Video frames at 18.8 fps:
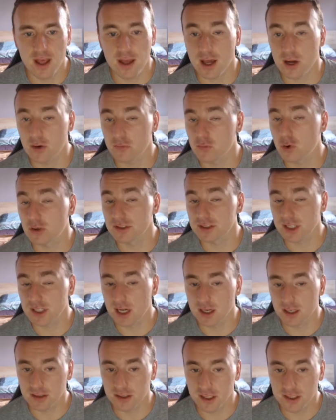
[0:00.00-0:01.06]
And of course,
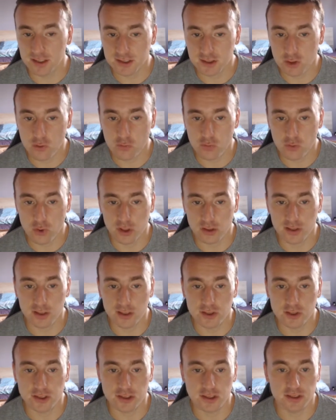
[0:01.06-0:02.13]
Anand doesn't go for it. He
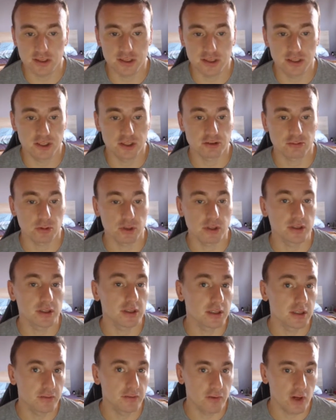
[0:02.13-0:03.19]
just continues with
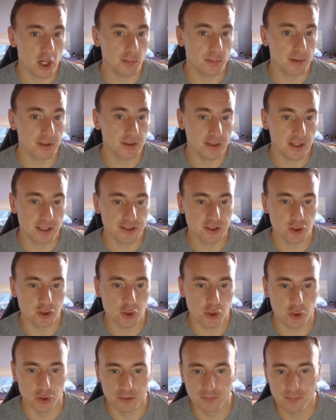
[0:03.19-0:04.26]
development as he
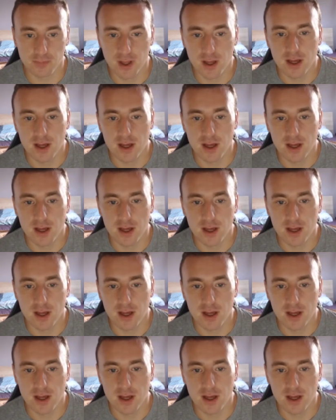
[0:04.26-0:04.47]
should.